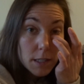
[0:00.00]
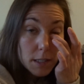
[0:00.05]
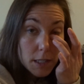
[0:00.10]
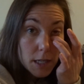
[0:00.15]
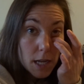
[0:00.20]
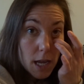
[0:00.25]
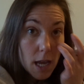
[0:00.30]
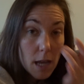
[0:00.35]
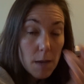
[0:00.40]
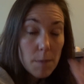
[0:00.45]

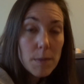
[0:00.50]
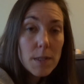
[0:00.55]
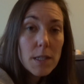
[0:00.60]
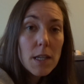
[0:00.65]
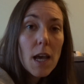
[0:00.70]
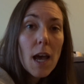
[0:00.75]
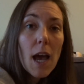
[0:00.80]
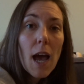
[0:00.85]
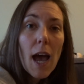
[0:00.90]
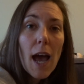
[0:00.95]
tips,
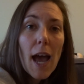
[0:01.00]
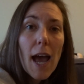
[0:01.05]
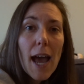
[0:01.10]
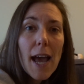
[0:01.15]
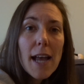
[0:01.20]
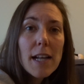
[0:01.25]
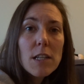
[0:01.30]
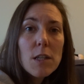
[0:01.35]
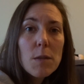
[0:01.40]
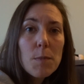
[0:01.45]

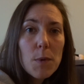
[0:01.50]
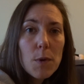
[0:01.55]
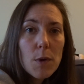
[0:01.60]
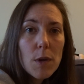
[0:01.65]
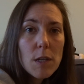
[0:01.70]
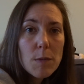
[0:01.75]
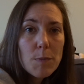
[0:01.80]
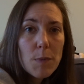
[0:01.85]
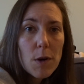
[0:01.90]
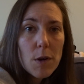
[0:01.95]
and the book
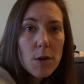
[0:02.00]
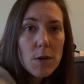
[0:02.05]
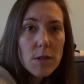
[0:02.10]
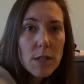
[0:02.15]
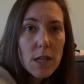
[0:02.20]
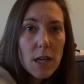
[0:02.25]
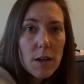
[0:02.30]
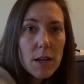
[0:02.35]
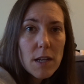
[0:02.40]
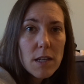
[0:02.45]
is broken
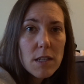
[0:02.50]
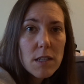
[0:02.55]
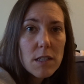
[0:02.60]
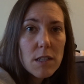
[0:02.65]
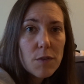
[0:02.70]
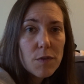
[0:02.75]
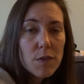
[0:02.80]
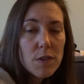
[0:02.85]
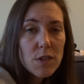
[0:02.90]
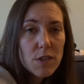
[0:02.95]
down into
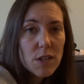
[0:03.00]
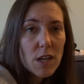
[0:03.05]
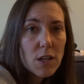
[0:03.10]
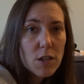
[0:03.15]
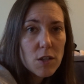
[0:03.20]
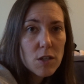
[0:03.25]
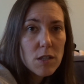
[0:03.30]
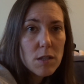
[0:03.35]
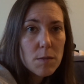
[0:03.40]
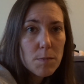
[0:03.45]
different
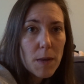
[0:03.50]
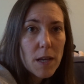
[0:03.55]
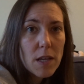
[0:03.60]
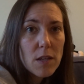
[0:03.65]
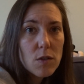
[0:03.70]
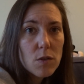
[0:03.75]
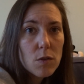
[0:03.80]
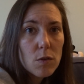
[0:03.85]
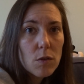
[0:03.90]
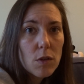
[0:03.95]
sections
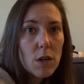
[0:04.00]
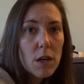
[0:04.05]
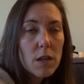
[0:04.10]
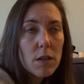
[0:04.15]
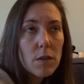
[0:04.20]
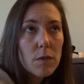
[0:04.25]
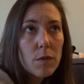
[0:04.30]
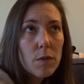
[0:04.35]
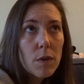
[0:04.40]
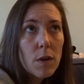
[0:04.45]
based on kind
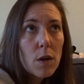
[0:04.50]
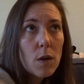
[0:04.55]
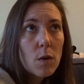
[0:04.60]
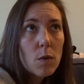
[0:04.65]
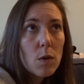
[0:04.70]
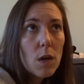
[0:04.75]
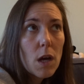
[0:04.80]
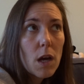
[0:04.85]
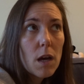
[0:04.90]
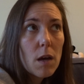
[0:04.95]
of
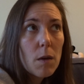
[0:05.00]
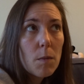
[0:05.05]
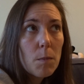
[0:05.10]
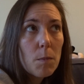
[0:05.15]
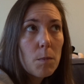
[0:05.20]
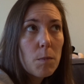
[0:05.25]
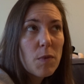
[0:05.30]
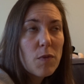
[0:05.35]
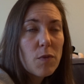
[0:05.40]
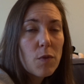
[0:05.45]

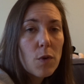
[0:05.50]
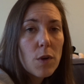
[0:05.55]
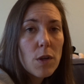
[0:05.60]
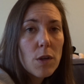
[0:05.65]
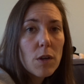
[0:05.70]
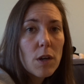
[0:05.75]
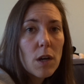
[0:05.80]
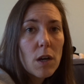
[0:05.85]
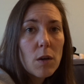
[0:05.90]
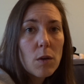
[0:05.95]
before you
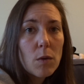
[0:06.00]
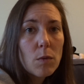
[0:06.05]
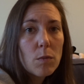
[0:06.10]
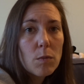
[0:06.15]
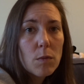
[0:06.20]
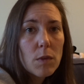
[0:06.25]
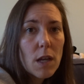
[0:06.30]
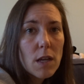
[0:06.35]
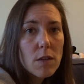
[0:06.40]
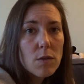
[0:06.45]
go,
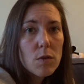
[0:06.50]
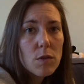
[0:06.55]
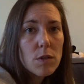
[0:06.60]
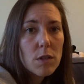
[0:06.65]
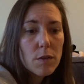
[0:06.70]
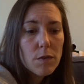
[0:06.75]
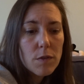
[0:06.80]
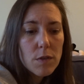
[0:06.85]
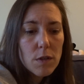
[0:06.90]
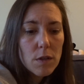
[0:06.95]
that sort of
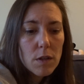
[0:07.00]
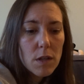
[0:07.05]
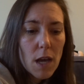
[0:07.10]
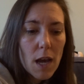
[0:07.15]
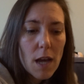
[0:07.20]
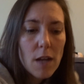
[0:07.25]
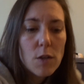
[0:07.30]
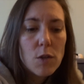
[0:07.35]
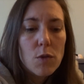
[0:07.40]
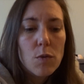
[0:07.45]
stuff. So the
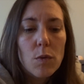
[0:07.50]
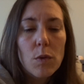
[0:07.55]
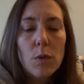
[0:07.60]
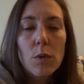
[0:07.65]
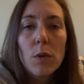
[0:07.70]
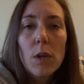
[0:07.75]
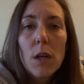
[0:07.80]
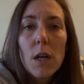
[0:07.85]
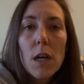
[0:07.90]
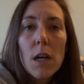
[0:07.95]

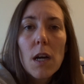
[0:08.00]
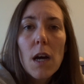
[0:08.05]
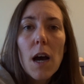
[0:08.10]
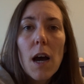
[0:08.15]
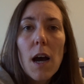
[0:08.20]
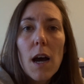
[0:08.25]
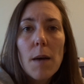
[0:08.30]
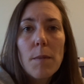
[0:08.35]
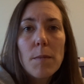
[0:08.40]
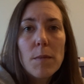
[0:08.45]
actual
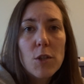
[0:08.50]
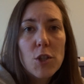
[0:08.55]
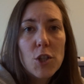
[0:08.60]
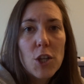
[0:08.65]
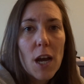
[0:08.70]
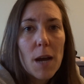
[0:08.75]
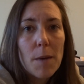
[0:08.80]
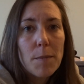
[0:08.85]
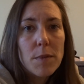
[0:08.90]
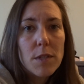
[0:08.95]

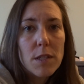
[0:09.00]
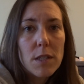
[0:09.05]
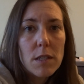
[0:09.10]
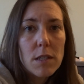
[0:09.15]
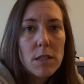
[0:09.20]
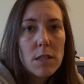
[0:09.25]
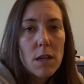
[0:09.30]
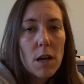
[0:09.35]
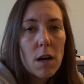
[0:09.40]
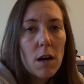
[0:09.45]

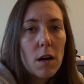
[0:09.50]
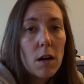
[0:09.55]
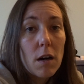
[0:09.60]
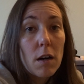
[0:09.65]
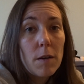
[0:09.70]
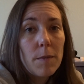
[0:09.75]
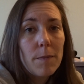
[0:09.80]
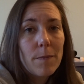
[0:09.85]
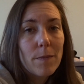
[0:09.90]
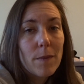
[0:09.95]
chapters
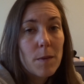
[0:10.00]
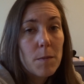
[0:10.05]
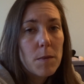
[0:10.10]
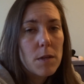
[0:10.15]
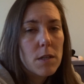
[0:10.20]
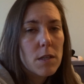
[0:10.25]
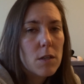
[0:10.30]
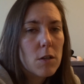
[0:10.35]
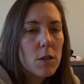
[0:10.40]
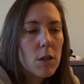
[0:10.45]
are, let me
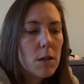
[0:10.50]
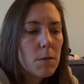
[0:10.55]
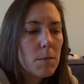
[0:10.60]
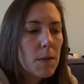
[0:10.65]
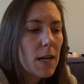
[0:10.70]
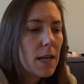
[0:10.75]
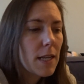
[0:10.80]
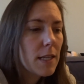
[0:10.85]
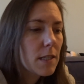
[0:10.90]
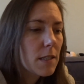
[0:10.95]
just look at my
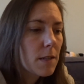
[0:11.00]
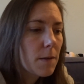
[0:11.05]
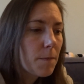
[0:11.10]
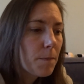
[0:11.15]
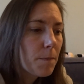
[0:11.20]
list.